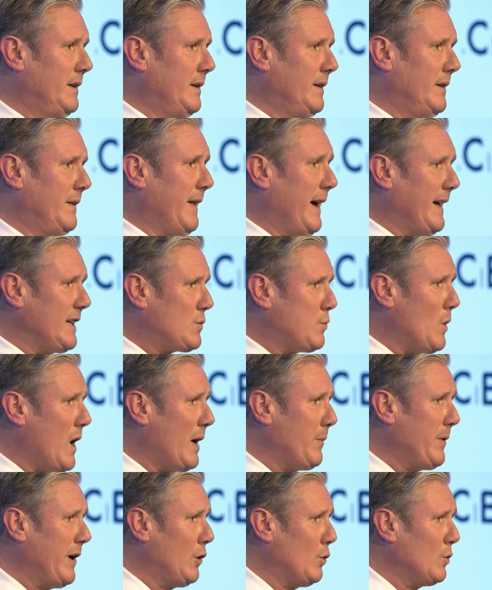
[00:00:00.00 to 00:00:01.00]
That's why
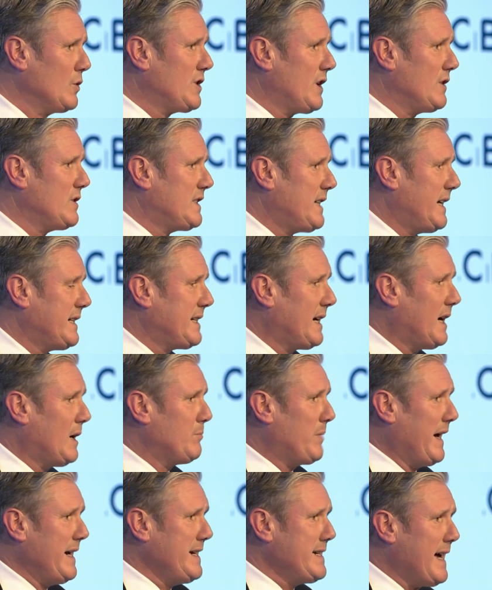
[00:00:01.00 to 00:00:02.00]
we'll also set up
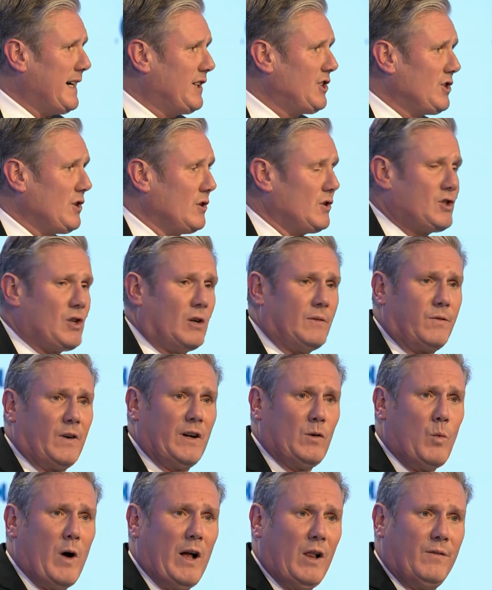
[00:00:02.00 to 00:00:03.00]
a national
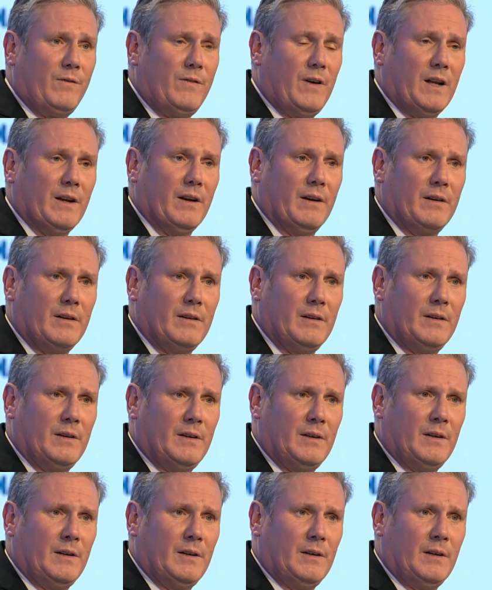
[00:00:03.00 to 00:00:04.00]
sovereign wealth fund
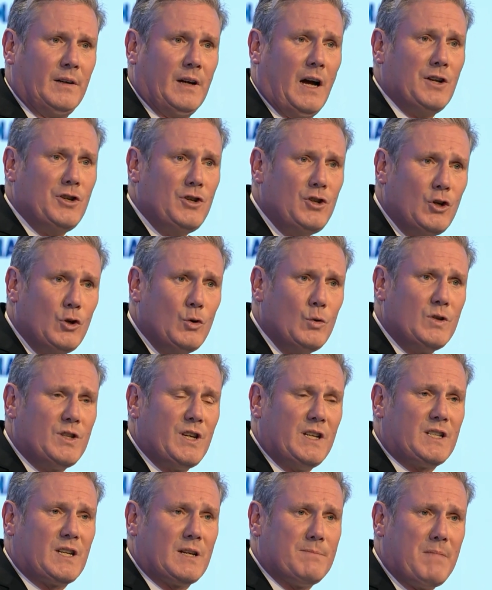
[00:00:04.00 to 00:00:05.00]
and use
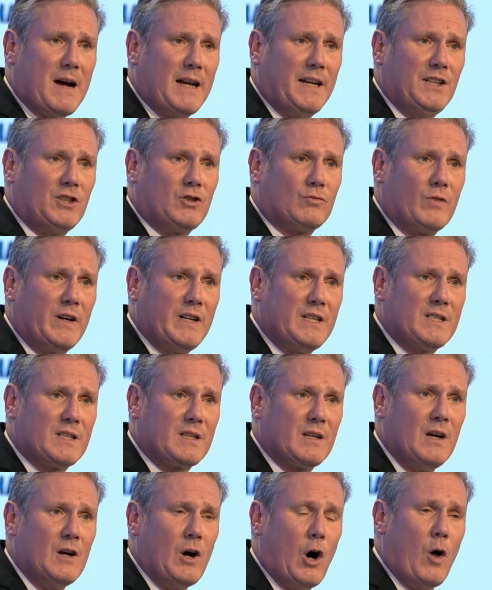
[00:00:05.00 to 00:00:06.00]
it to manage risk
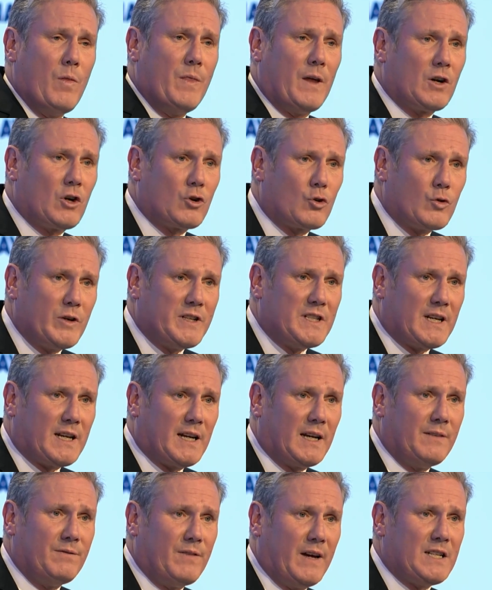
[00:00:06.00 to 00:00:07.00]
on the
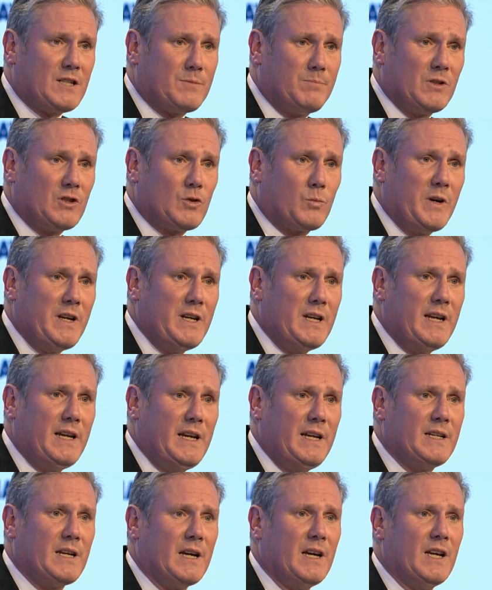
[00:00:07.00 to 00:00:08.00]
critical investments we
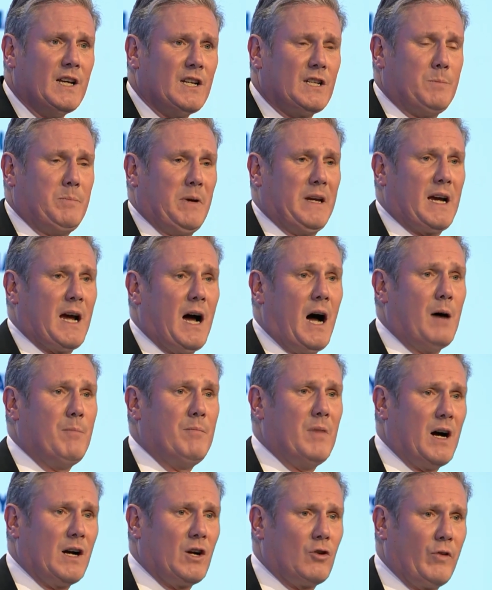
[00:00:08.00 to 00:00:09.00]
need to become
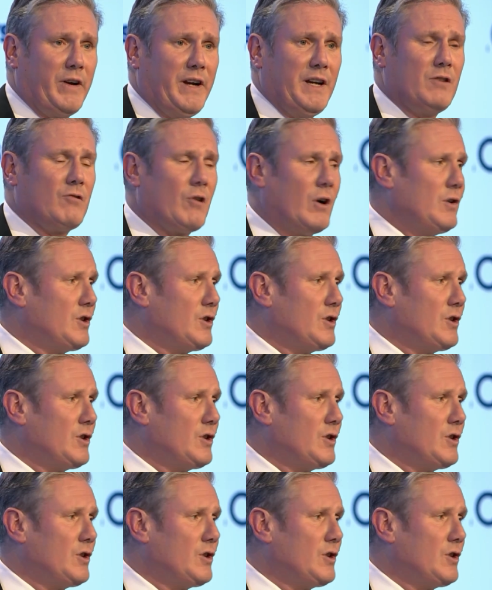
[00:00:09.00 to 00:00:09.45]
a green growth